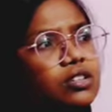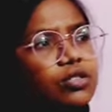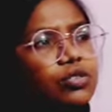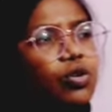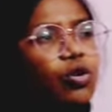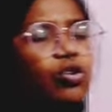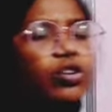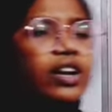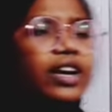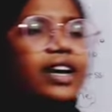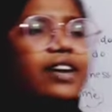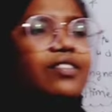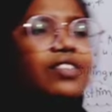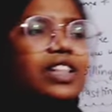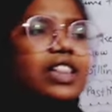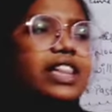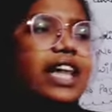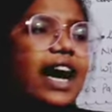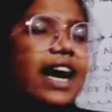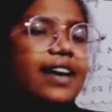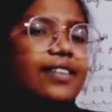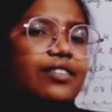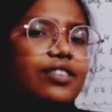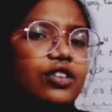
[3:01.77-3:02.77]
correlate with
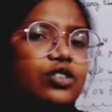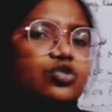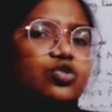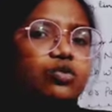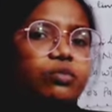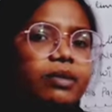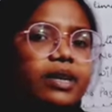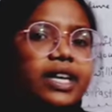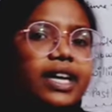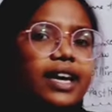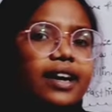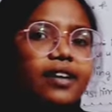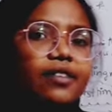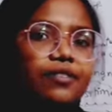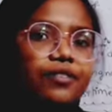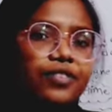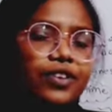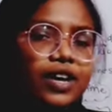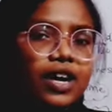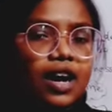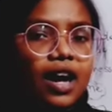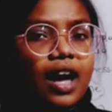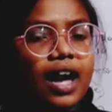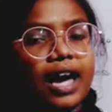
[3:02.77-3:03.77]
that work to me. If
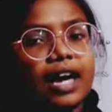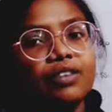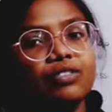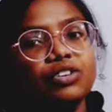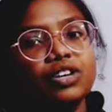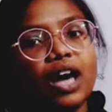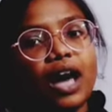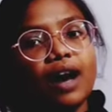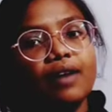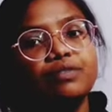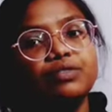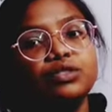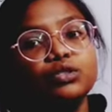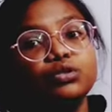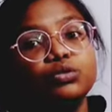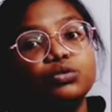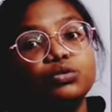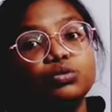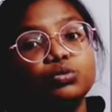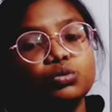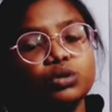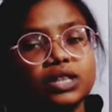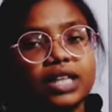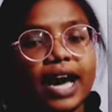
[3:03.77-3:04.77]
I would have to
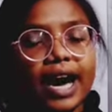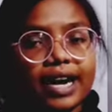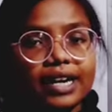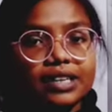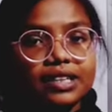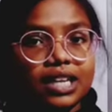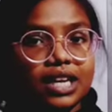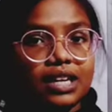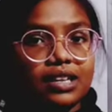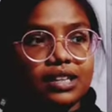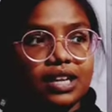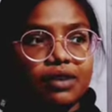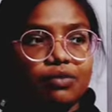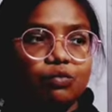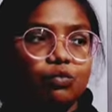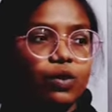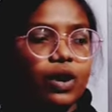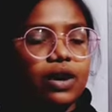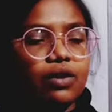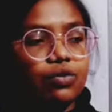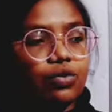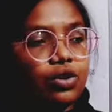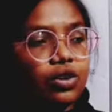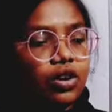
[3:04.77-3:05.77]
do that thing, then
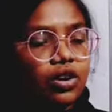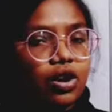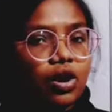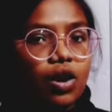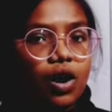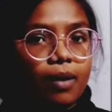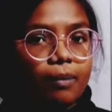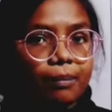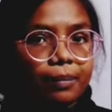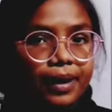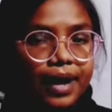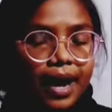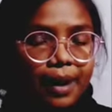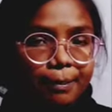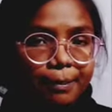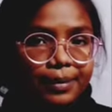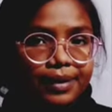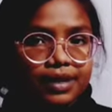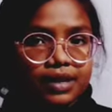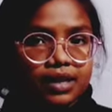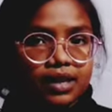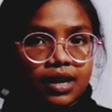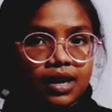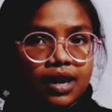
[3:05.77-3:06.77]
what would gonna
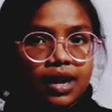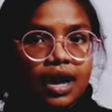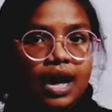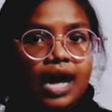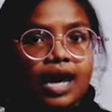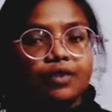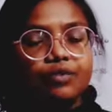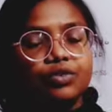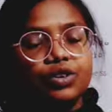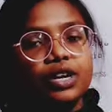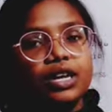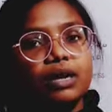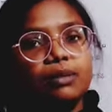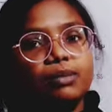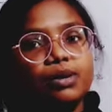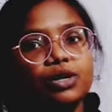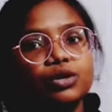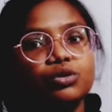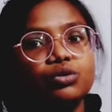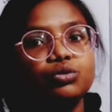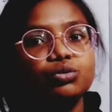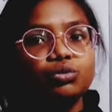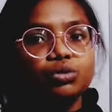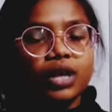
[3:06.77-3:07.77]
happen? I would able
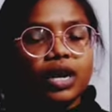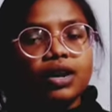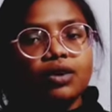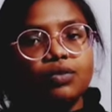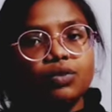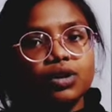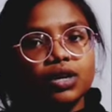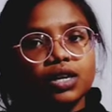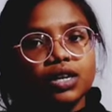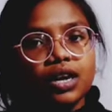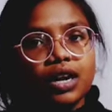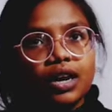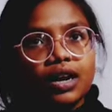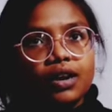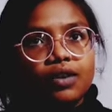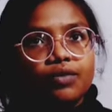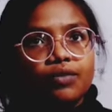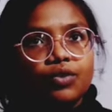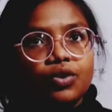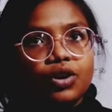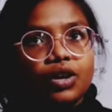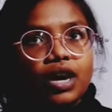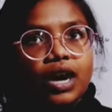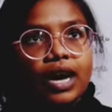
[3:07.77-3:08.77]
to do that work?
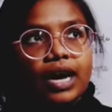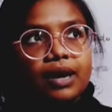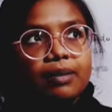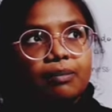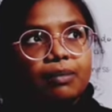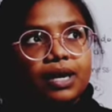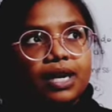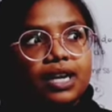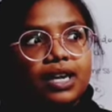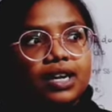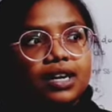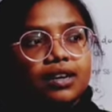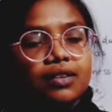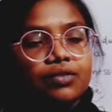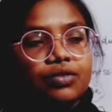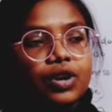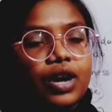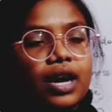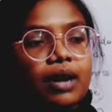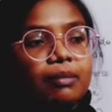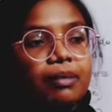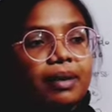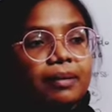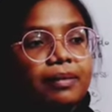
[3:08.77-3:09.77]
Would I be able
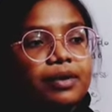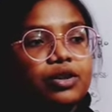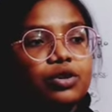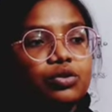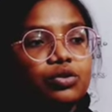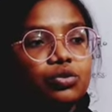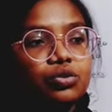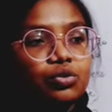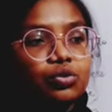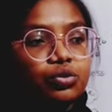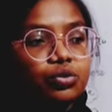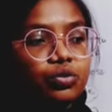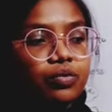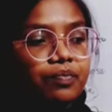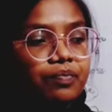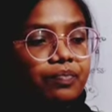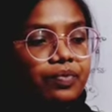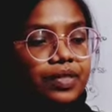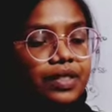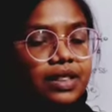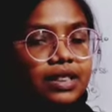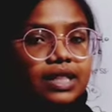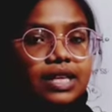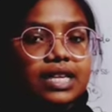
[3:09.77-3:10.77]
to do
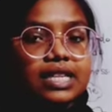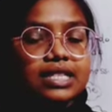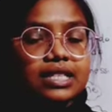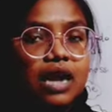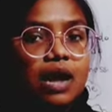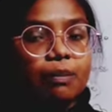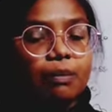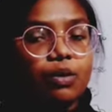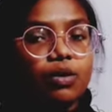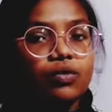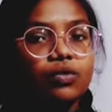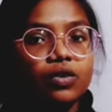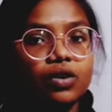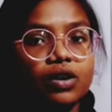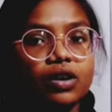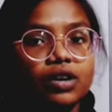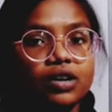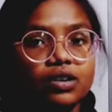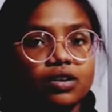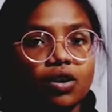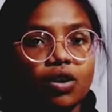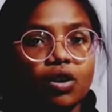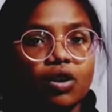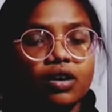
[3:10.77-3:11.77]
these type of
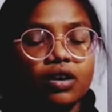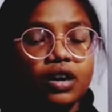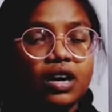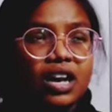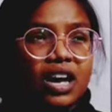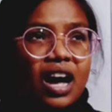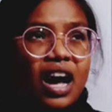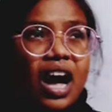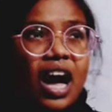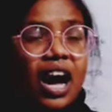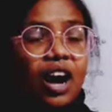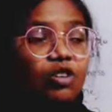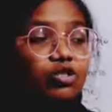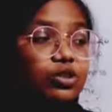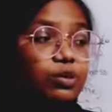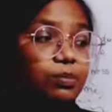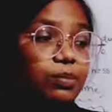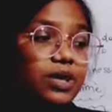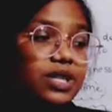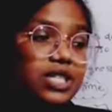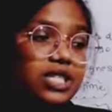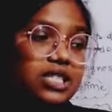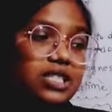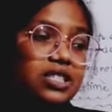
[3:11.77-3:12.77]
work, or how the
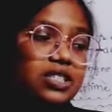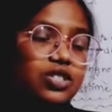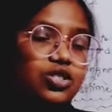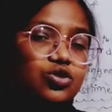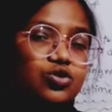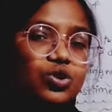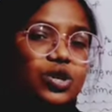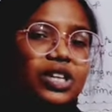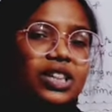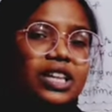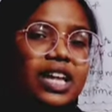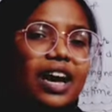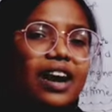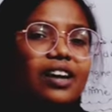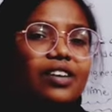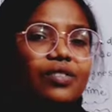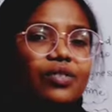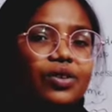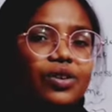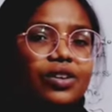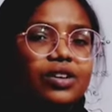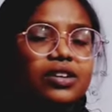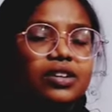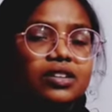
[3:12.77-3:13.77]
person is doing that
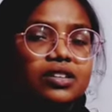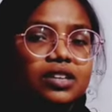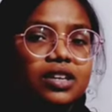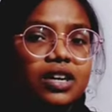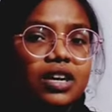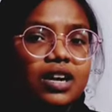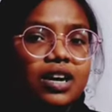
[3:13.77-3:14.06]
work,